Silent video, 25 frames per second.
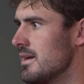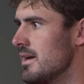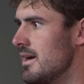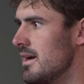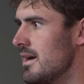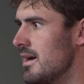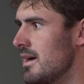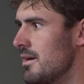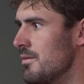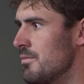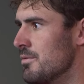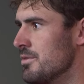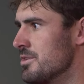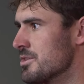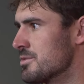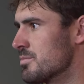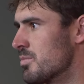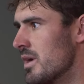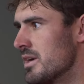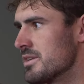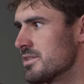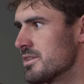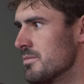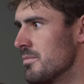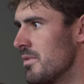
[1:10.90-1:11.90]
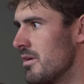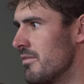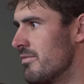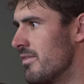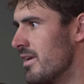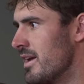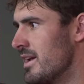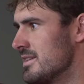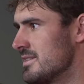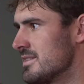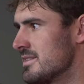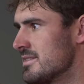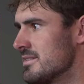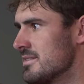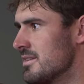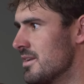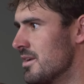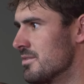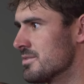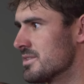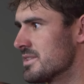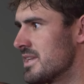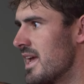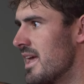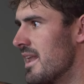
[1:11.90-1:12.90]
Uh, when there's pressure in my face, you
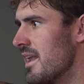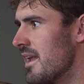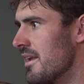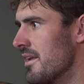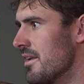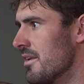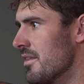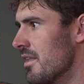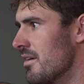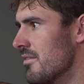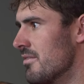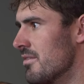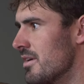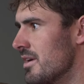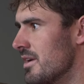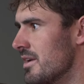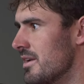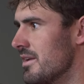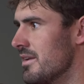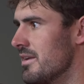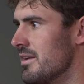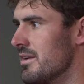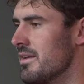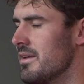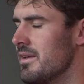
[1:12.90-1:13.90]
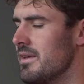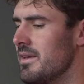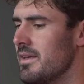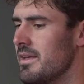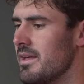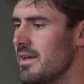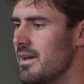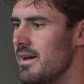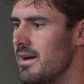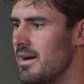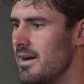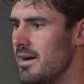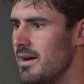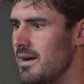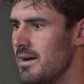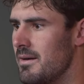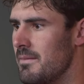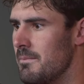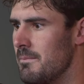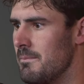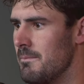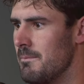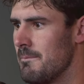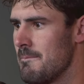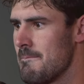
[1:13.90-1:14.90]
know, stand in and deliver it. And
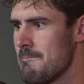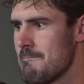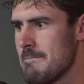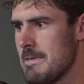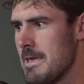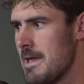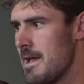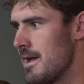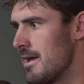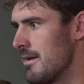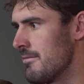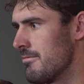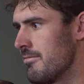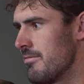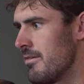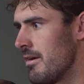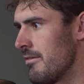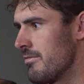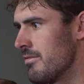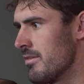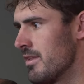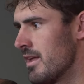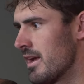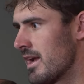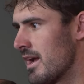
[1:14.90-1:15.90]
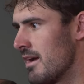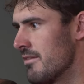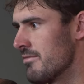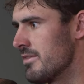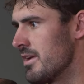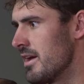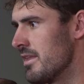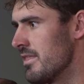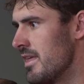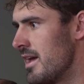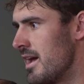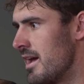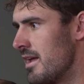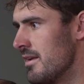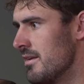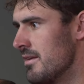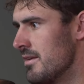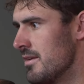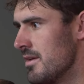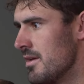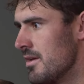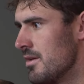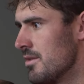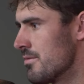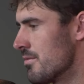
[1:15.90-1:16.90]
um, yeah, I feel like I've done that
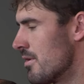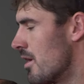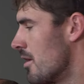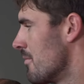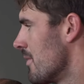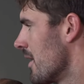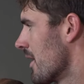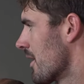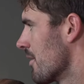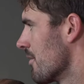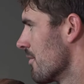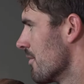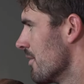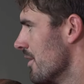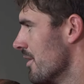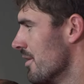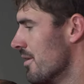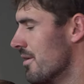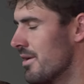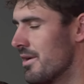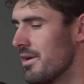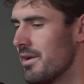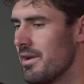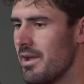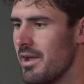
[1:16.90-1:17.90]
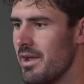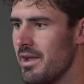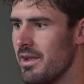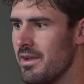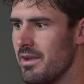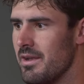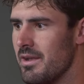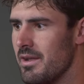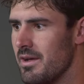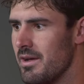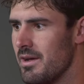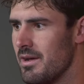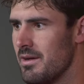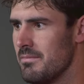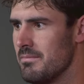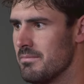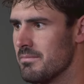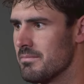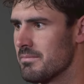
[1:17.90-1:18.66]
throughout my career and, and um,